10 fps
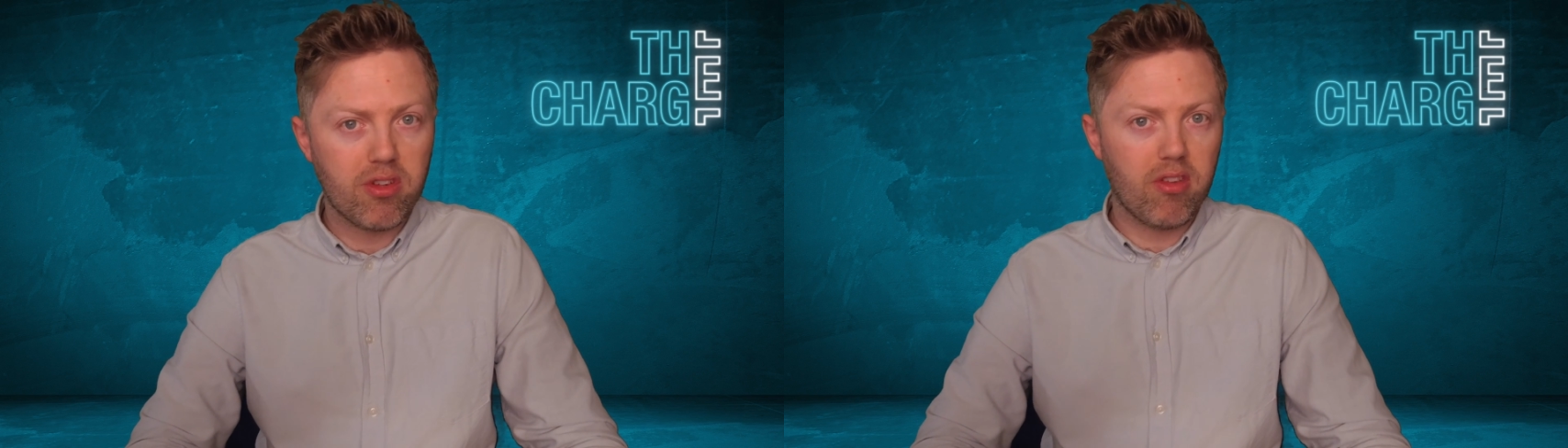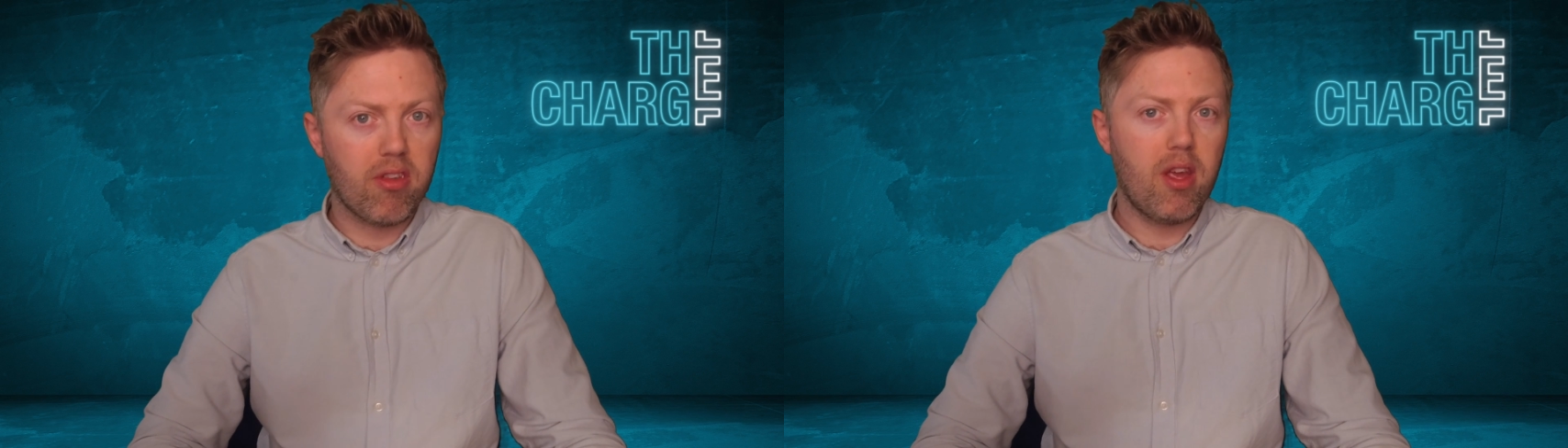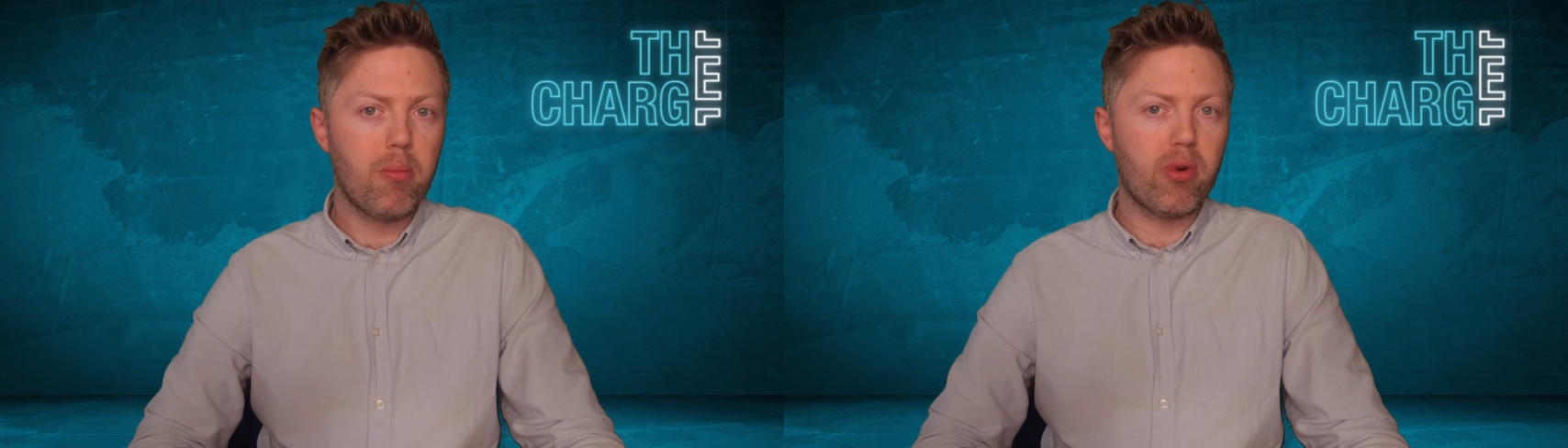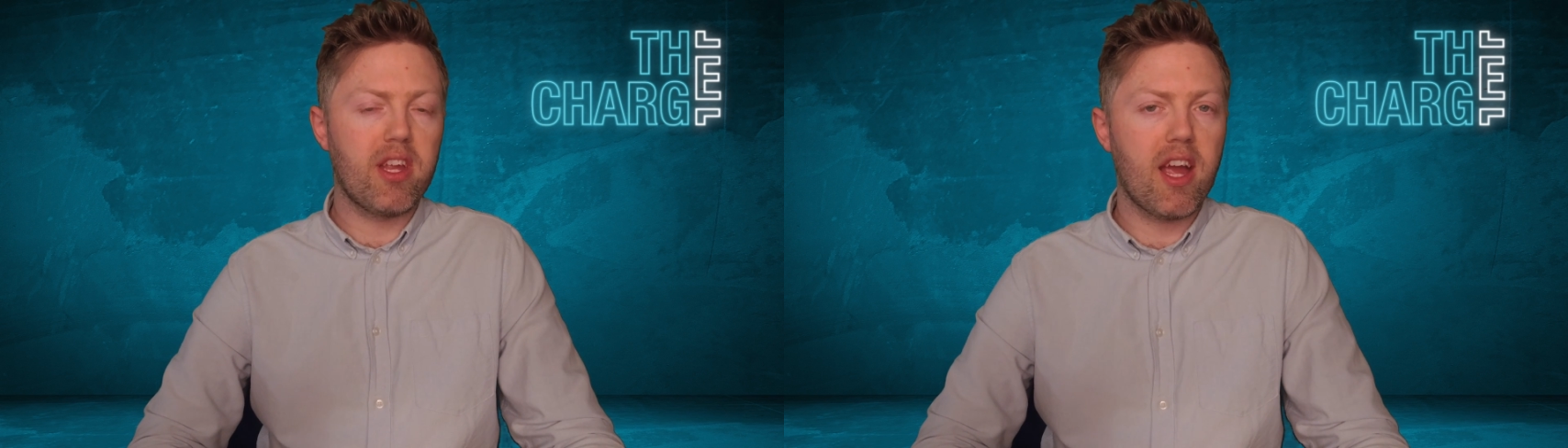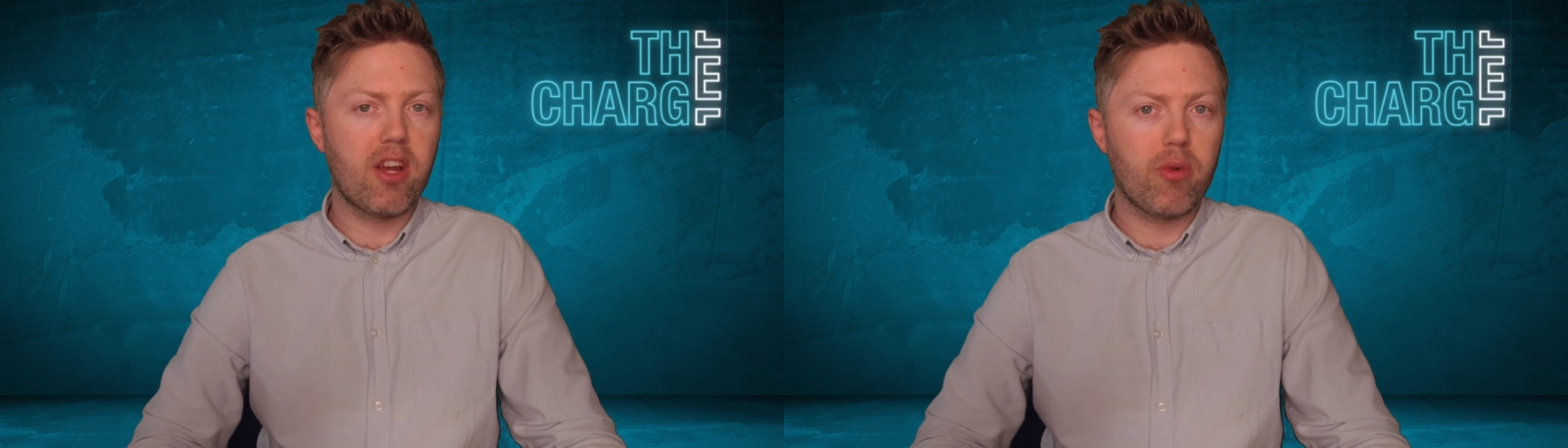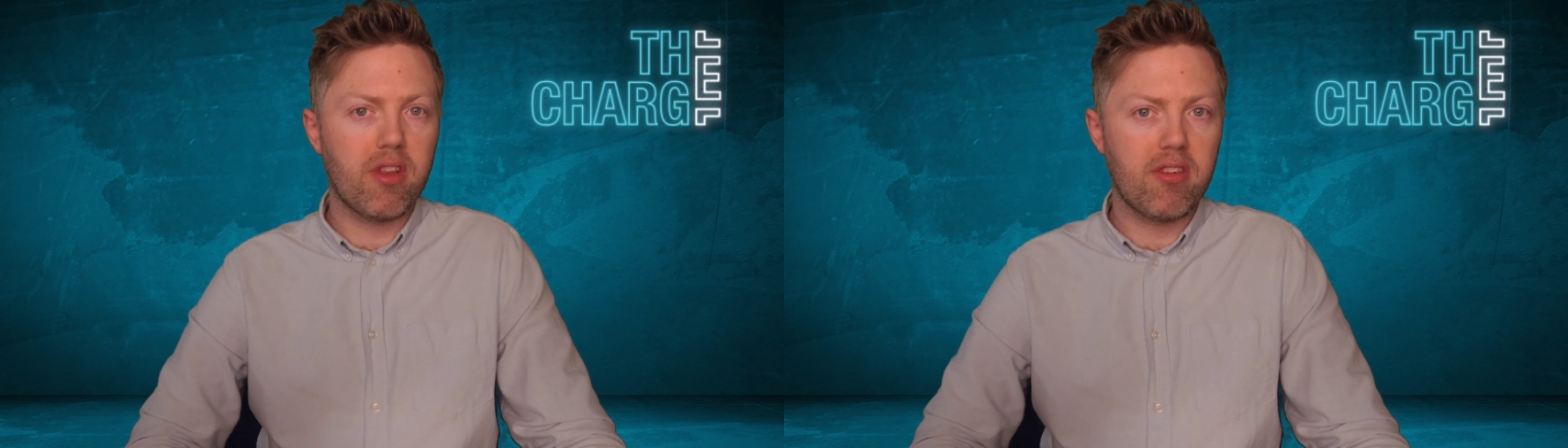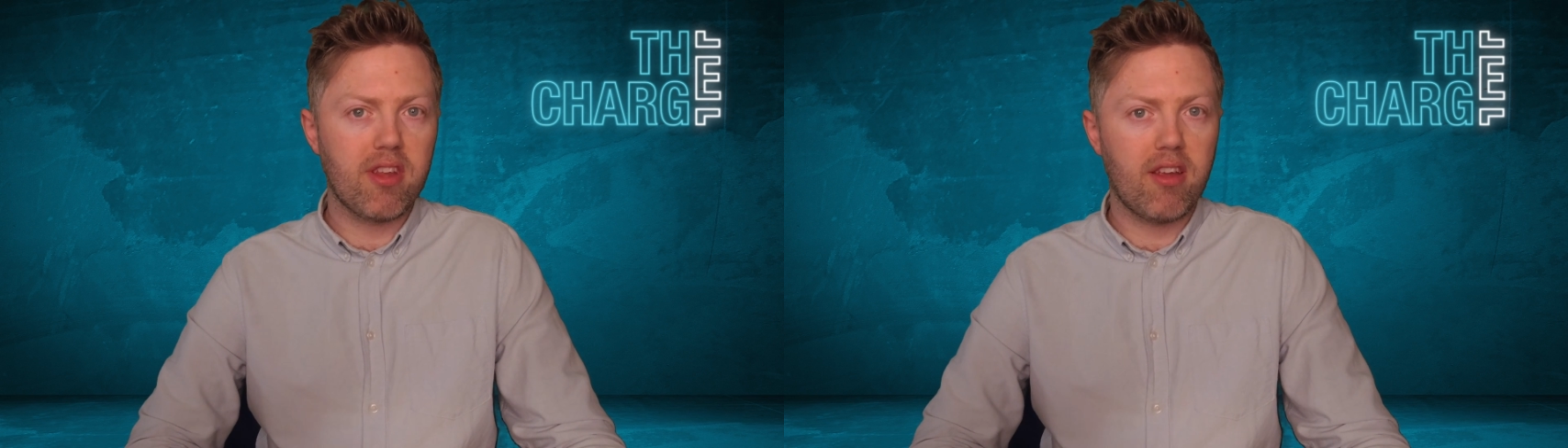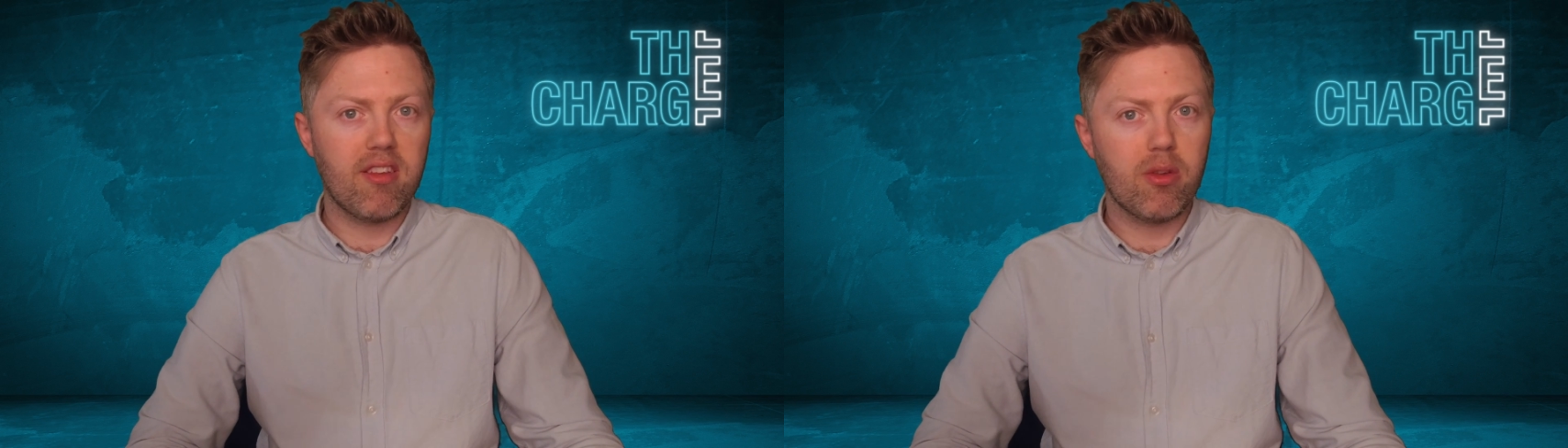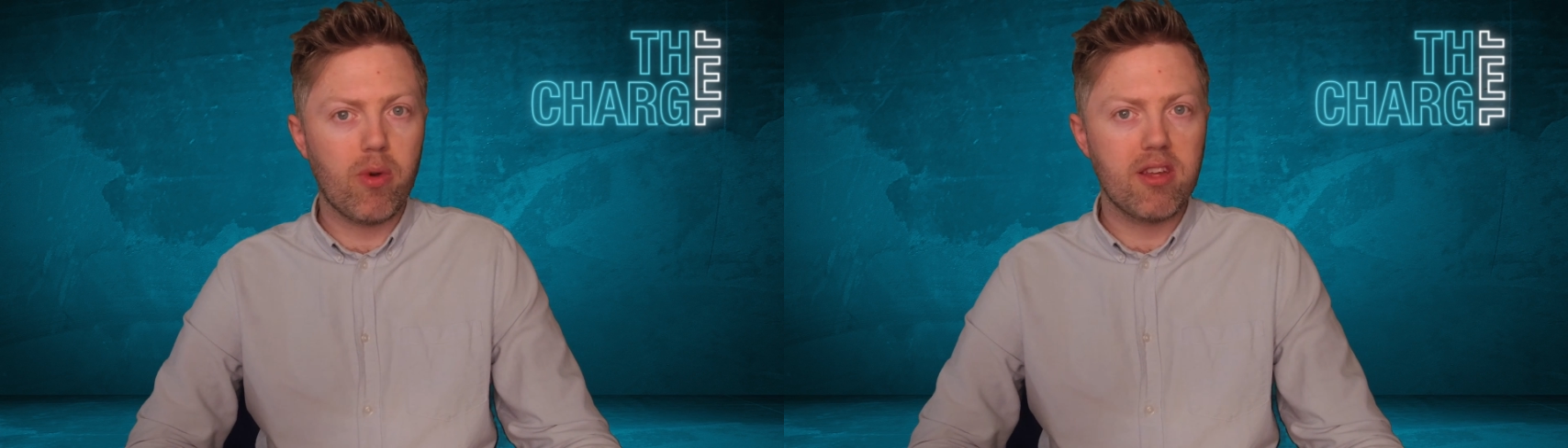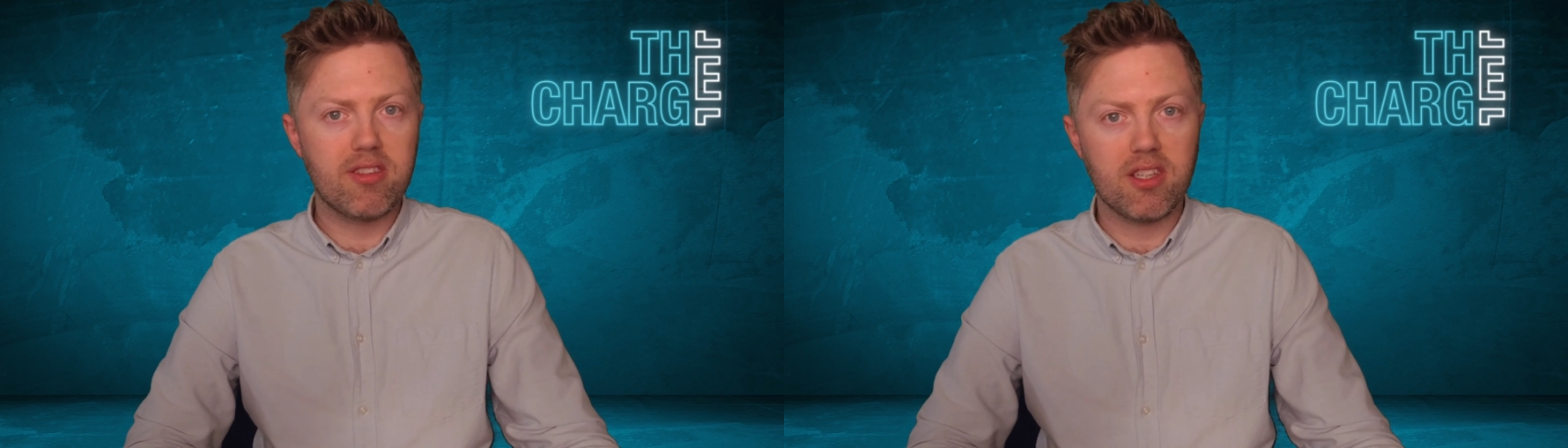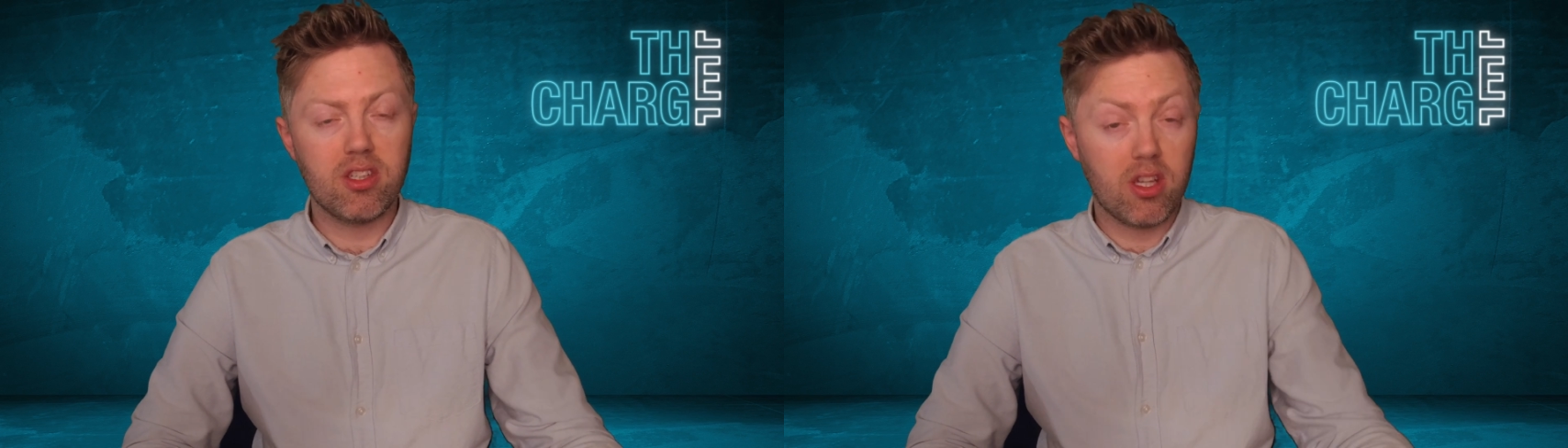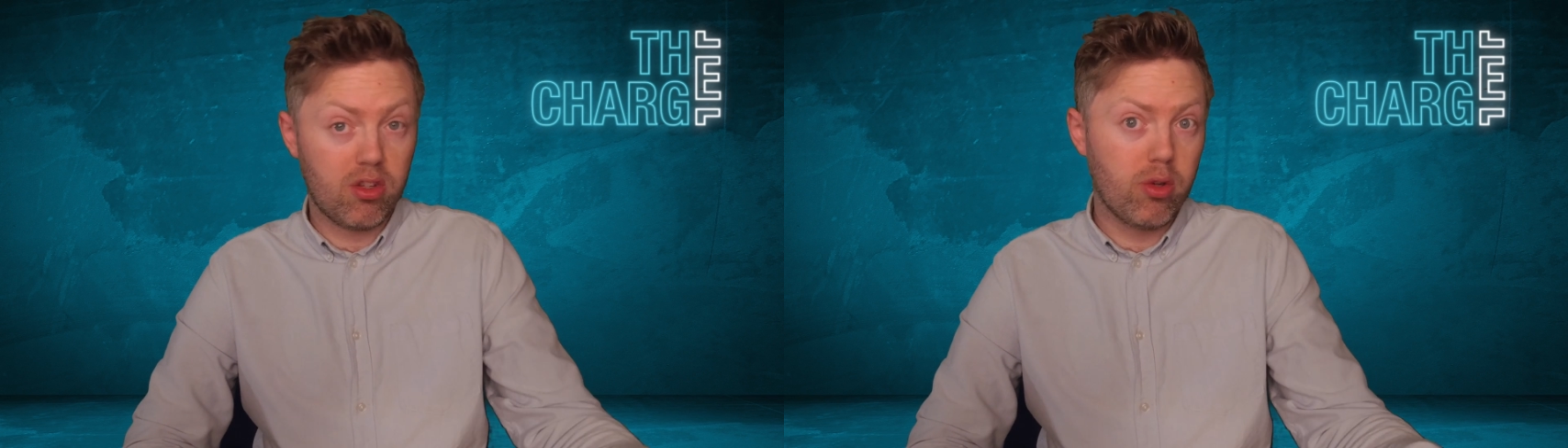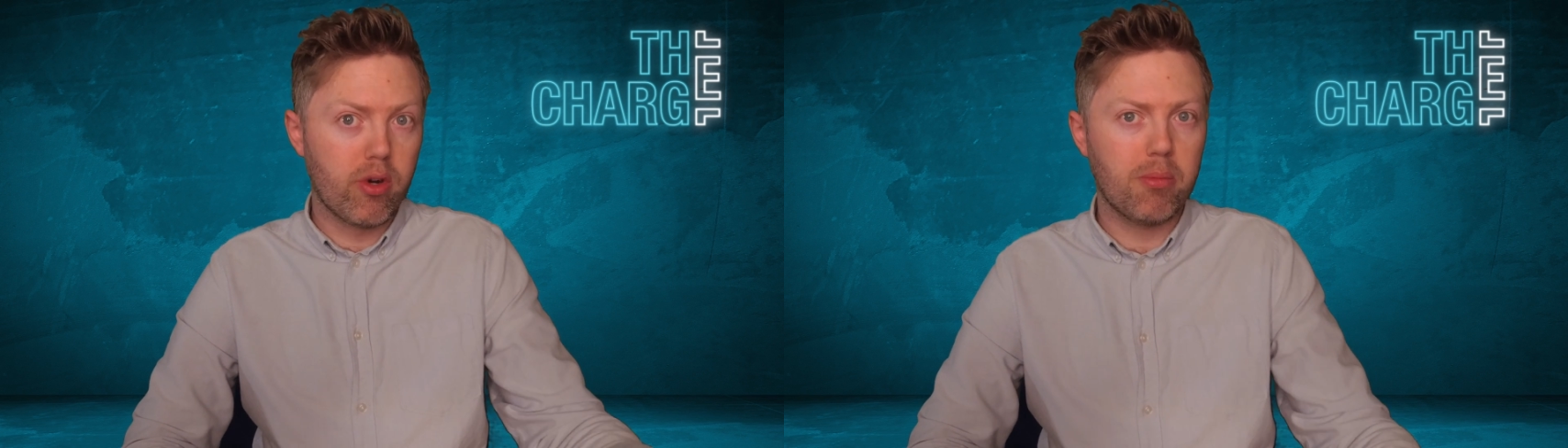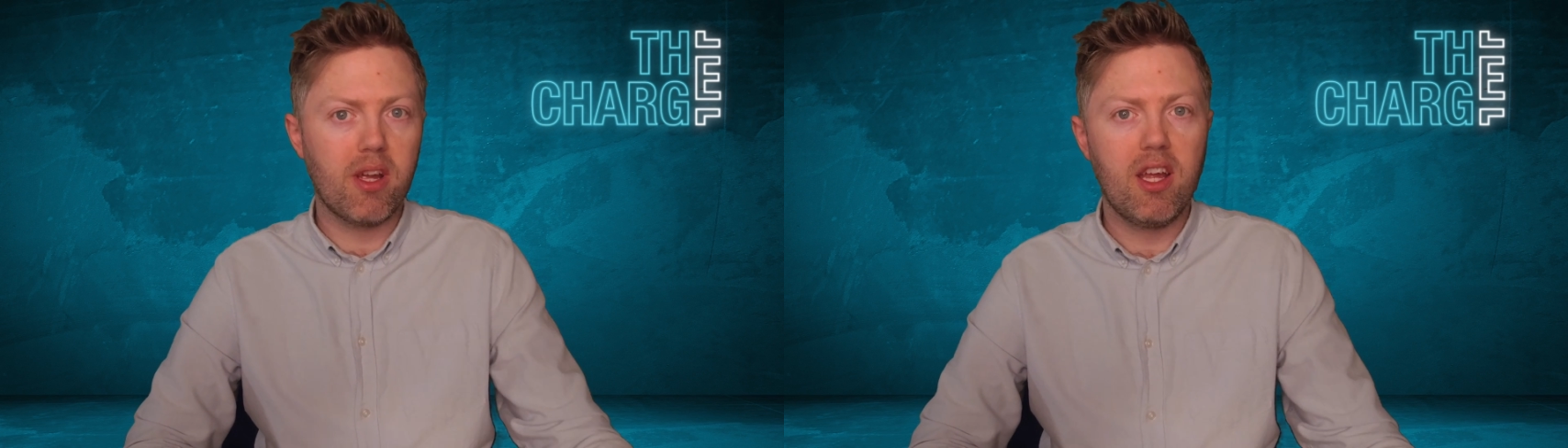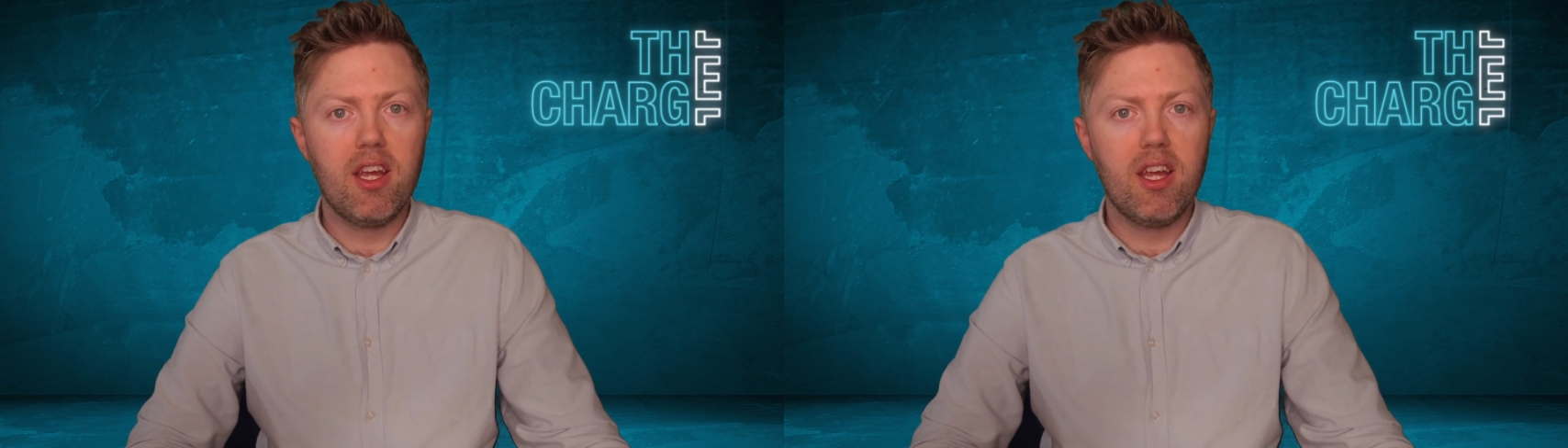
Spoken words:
which is pretty accurate these days in the West and in Europe.